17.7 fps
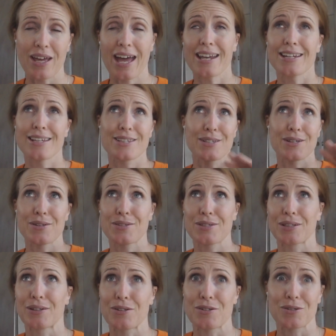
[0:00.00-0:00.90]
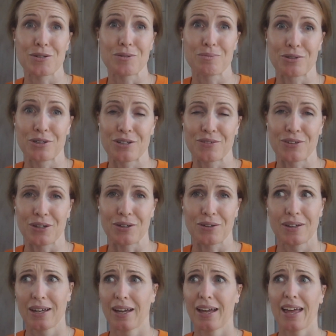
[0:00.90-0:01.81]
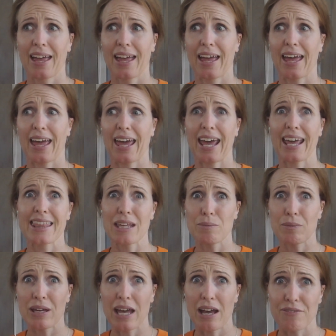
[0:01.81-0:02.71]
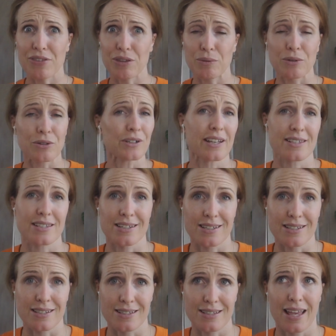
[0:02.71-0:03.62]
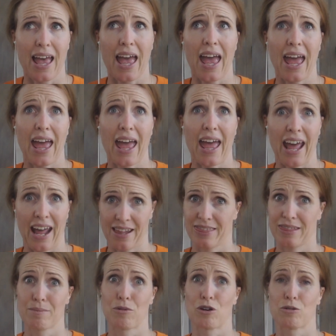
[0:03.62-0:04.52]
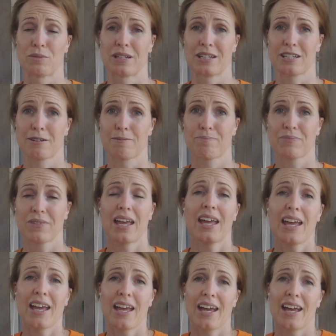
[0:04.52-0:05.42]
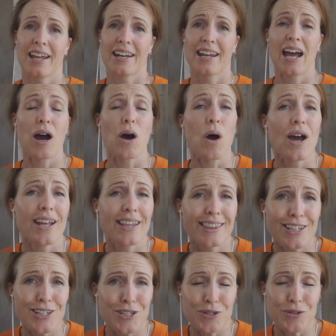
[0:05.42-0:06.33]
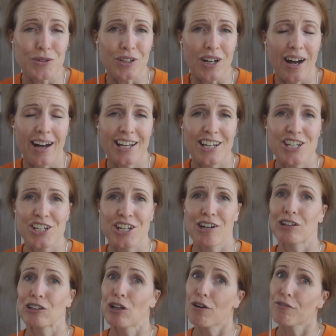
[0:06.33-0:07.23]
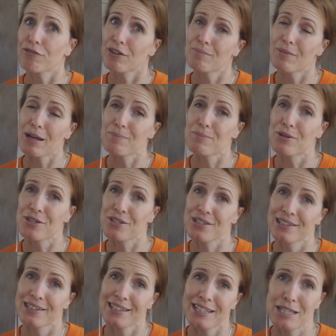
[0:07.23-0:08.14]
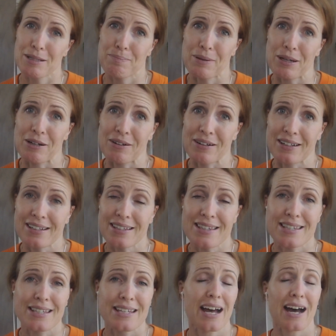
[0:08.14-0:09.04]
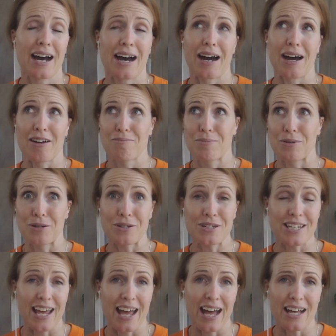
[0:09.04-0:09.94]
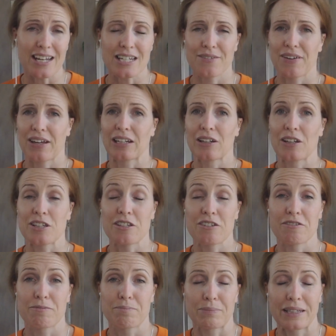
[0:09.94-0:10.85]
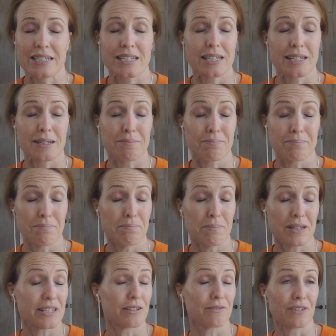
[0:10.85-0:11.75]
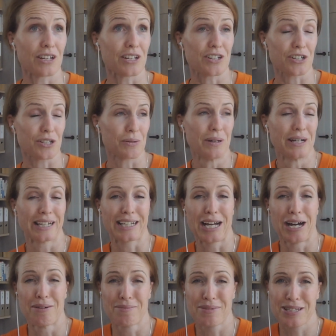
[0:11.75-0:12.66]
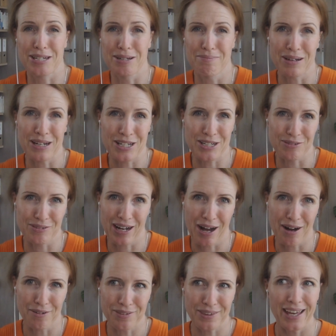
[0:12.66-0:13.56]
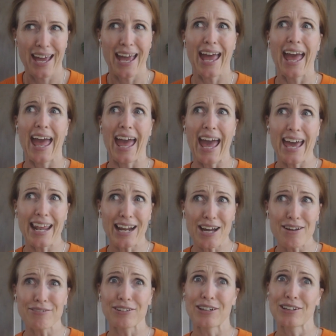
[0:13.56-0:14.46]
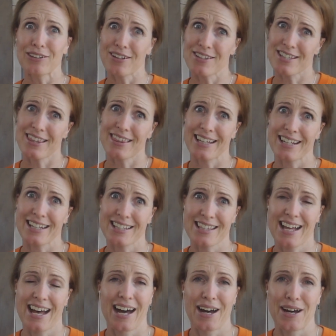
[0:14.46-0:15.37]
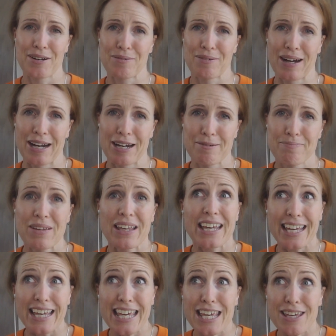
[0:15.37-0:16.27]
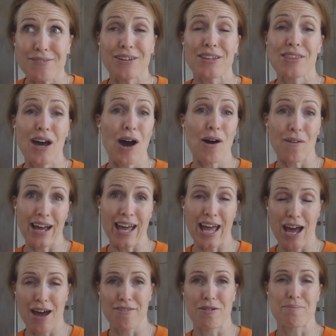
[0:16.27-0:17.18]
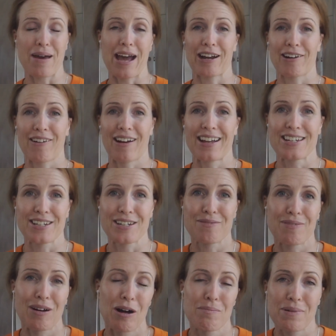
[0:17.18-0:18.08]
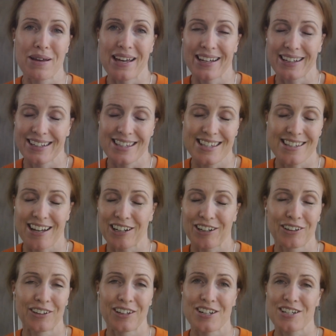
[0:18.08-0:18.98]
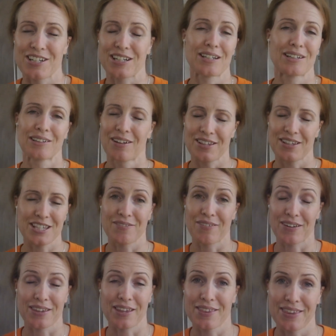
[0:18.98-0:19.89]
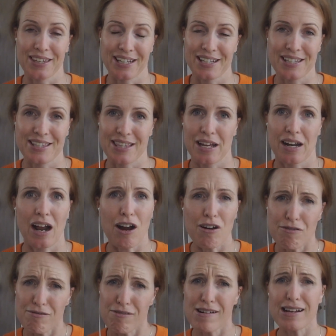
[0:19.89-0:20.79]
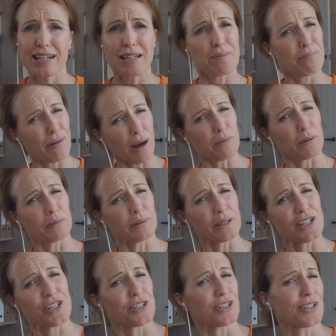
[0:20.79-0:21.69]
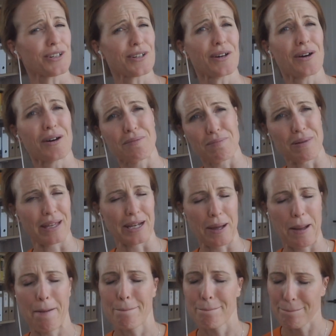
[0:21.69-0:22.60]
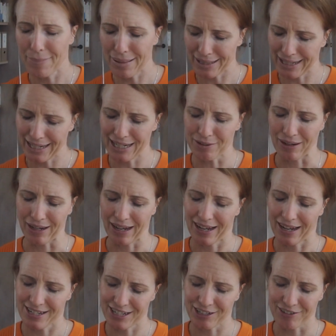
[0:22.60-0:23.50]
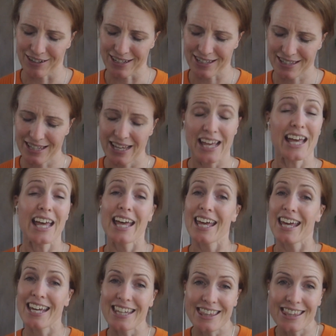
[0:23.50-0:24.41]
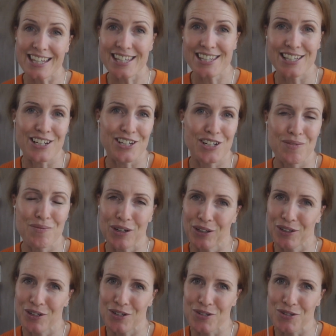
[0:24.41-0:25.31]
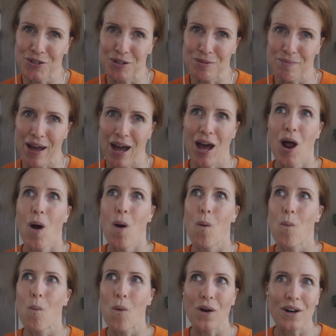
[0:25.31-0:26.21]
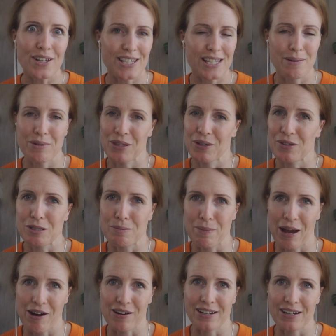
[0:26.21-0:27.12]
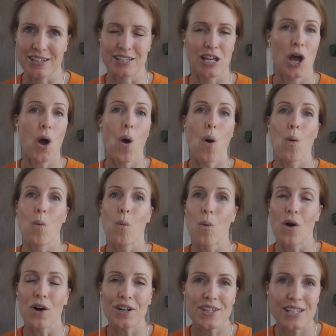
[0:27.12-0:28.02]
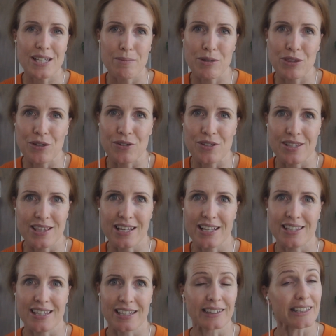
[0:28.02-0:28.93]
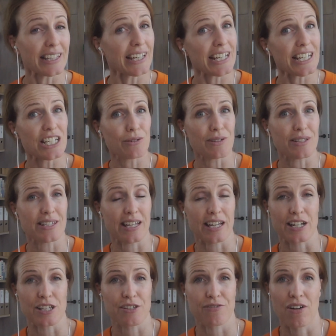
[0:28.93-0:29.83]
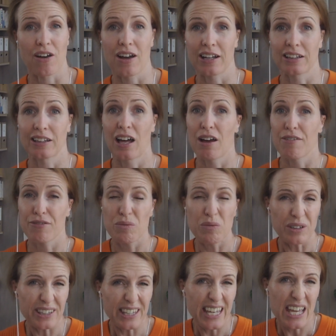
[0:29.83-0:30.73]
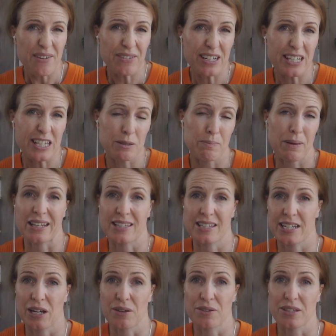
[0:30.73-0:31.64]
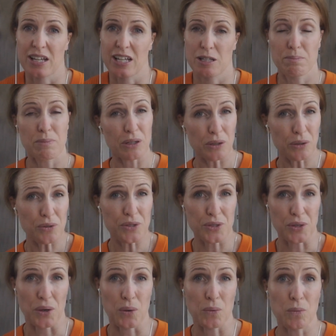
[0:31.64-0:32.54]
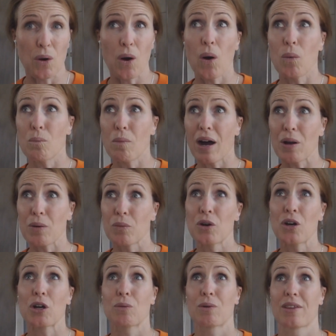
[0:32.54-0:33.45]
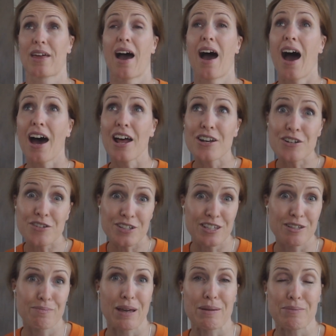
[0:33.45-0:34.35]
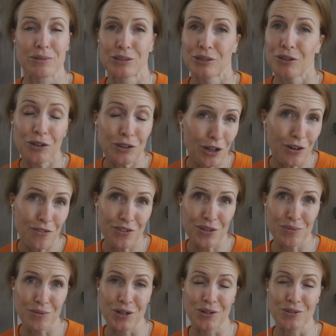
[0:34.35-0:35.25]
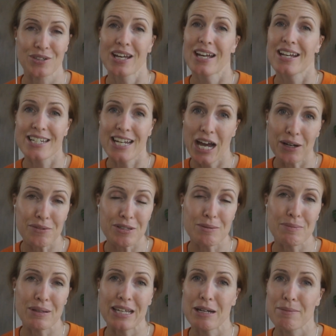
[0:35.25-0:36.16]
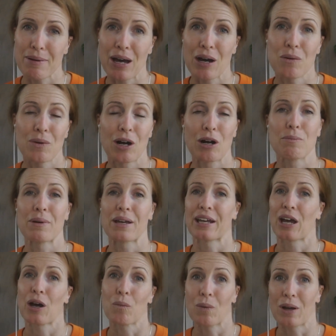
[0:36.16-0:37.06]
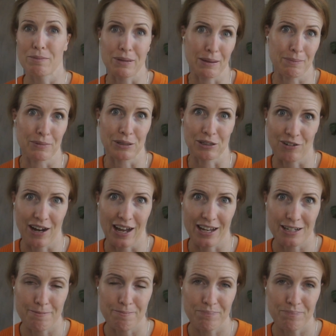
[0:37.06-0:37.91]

and a sociological point of view. And then we have the world as it is at the moment. Now, in this talk, I share a lot from my personal experience. I've burnt out, I've had lots of plenty misadventures when it comes to mental health, and I've learnt lots of things the hard way, even though I have a background in well-being and psychology and lots of other things that I really probably should have known better. But anyway, I digress. In this session, we're going to talk about what are some of those barriers? What are some of those things that lead to a satisfying life? What the evidence base tells us, but also what my work with hundreds of people all over the world tells me about well-being and where people are at.